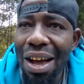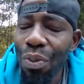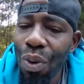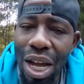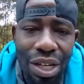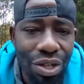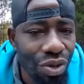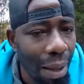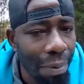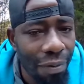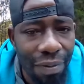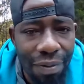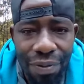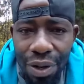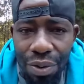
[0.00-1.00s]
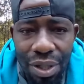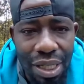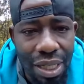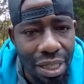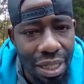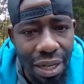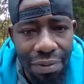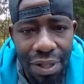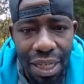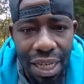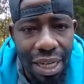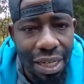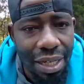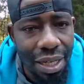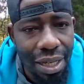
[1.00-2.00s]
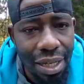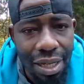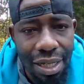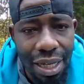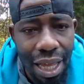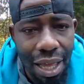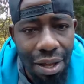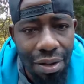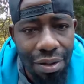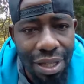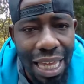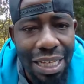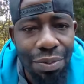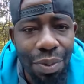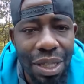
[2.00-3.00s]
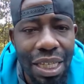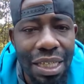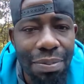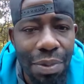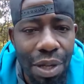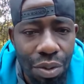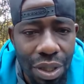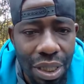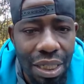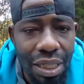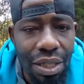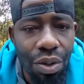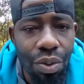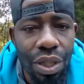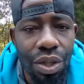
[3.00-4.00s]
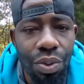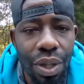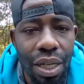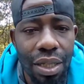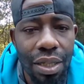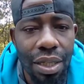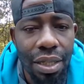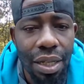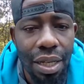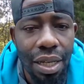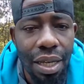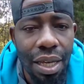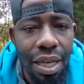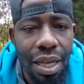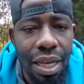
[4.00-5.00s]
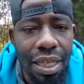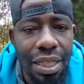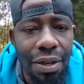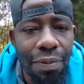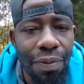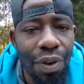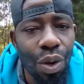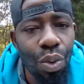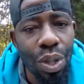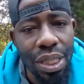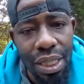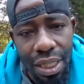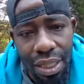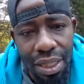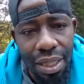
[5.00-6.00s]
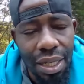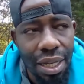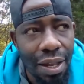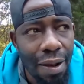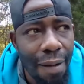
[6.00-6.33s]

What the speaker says: one drop of influence is enough to get it done, y'all. That's what this music is doing to us. It's influencing.